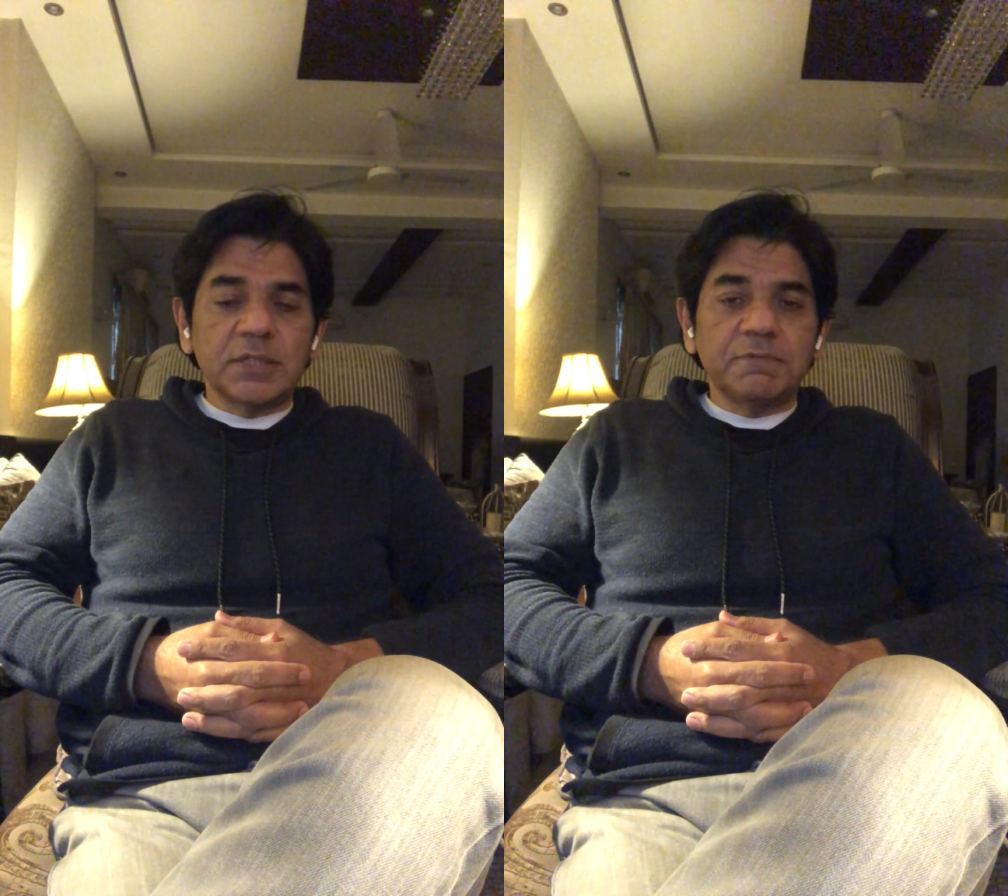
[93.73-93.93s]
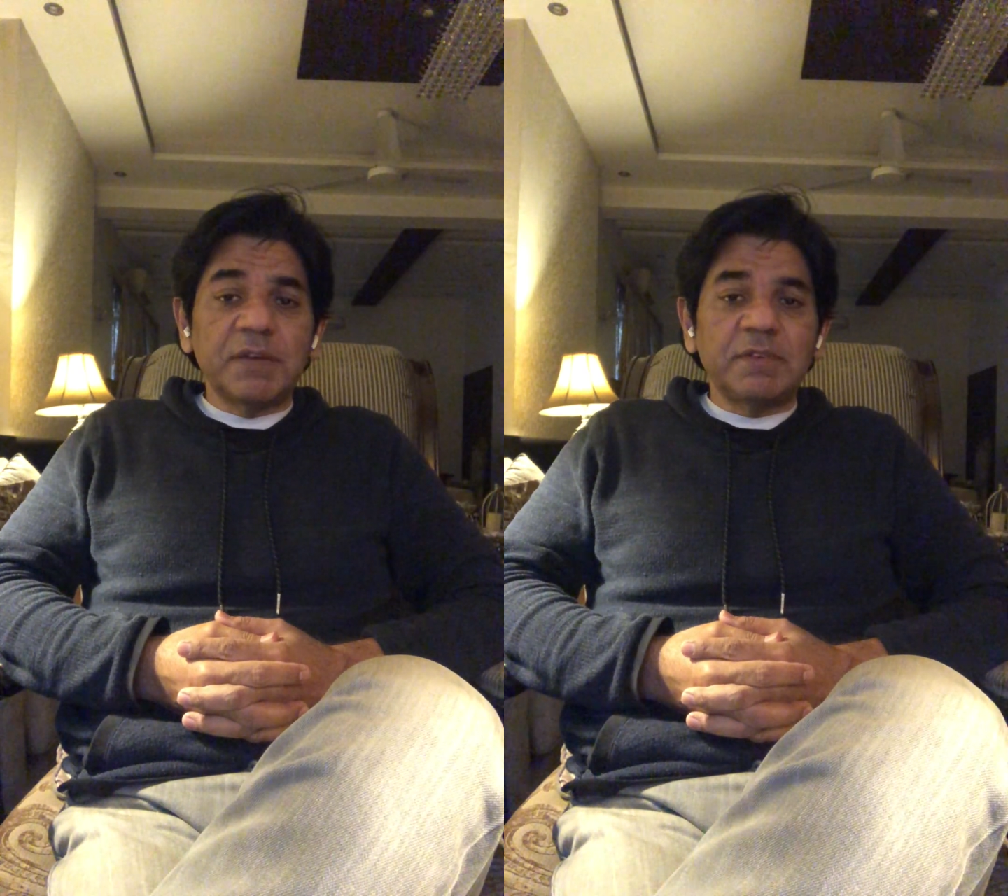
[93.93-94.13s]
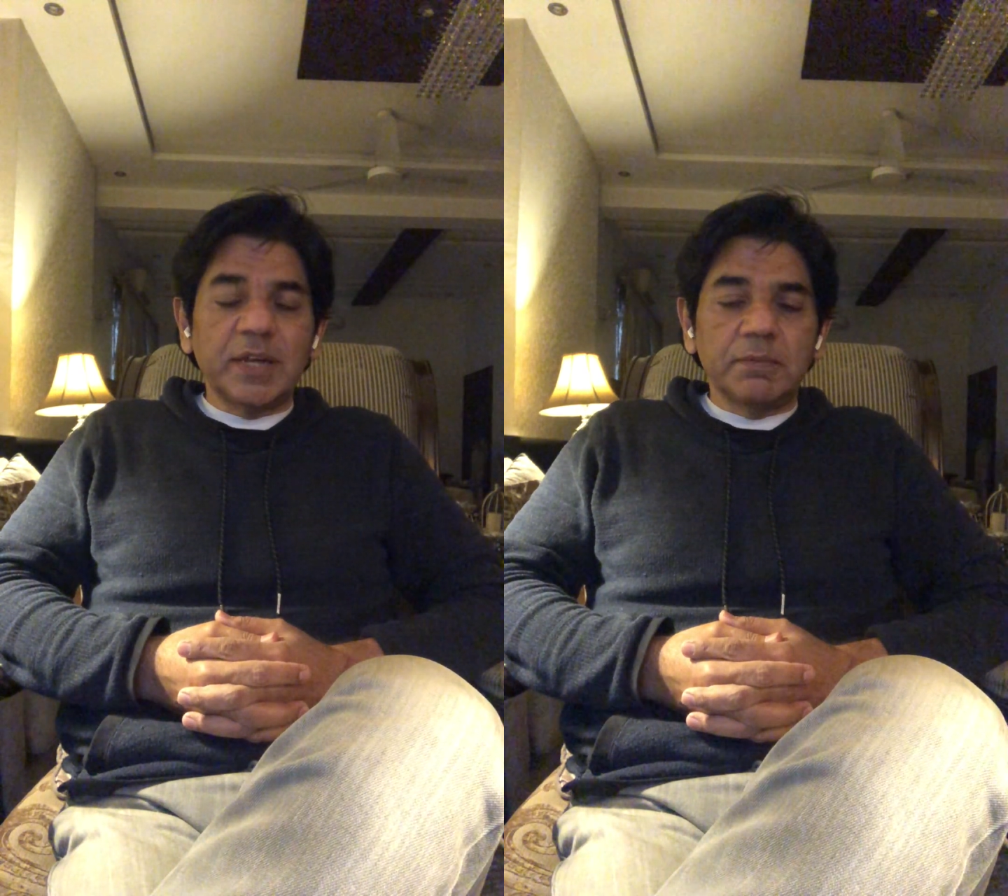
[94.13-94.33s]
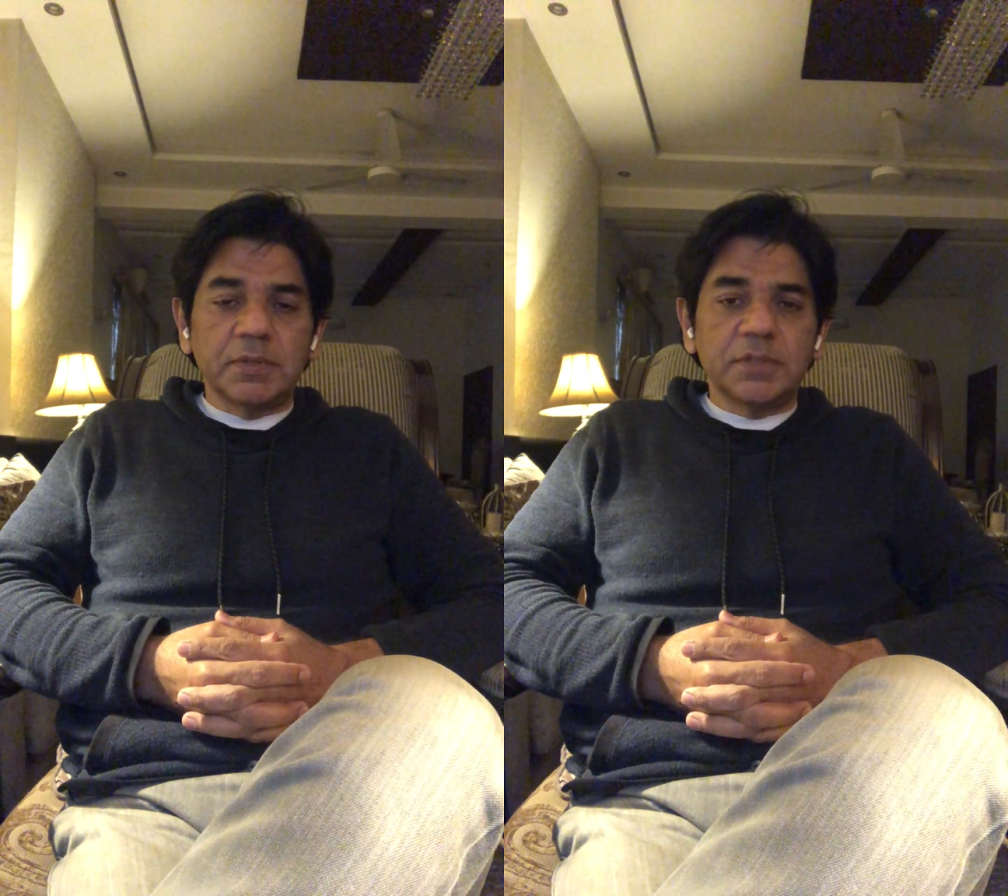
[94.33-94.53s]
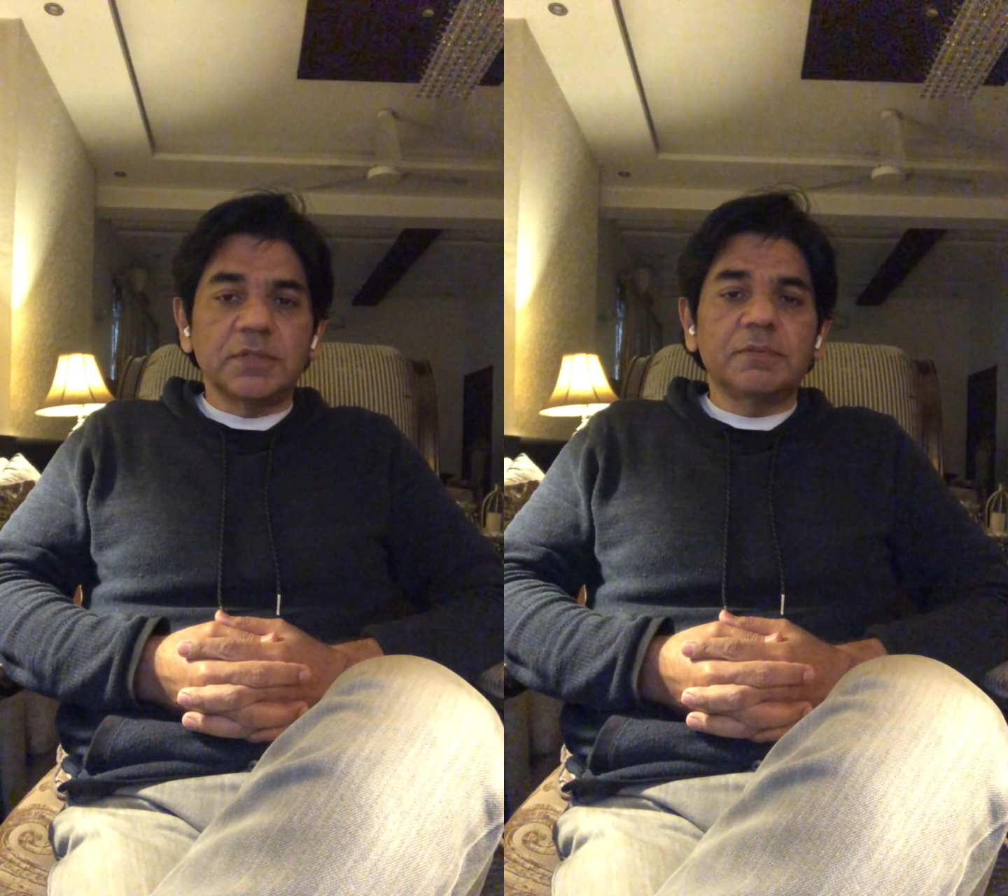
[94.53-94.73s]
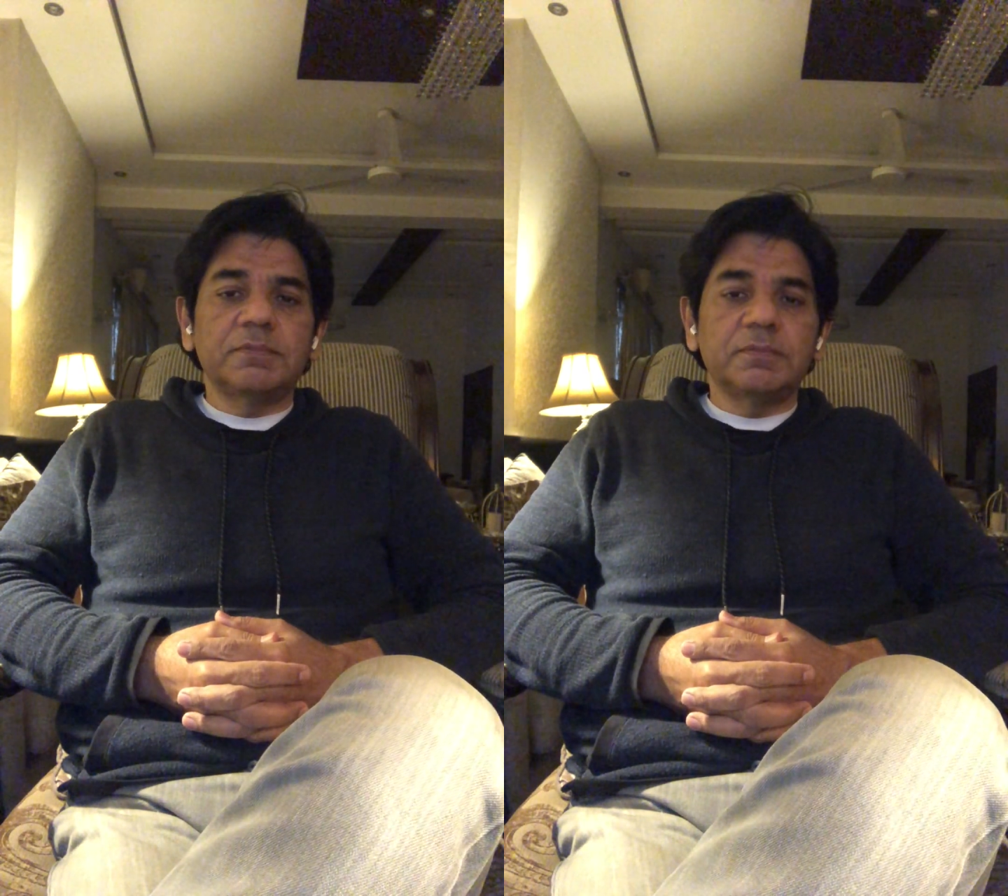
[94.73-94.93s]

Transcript: five elements